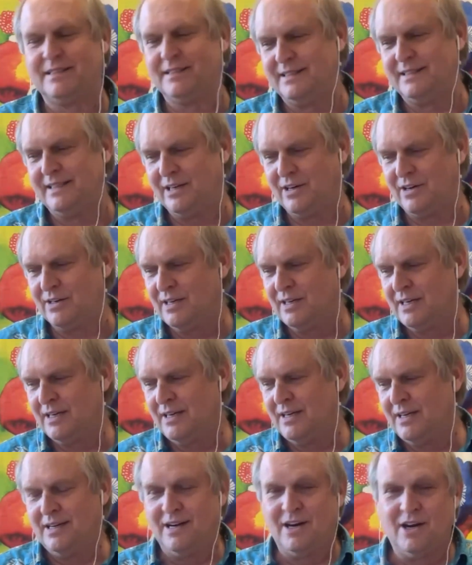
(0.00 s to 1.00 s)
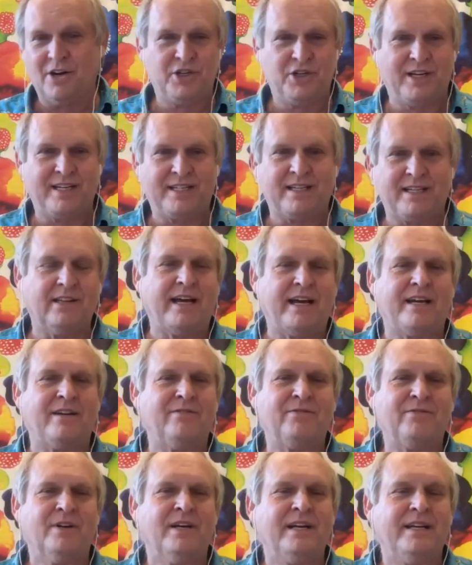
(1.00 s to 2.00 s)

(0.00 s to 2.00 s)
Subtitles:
There are just a lot of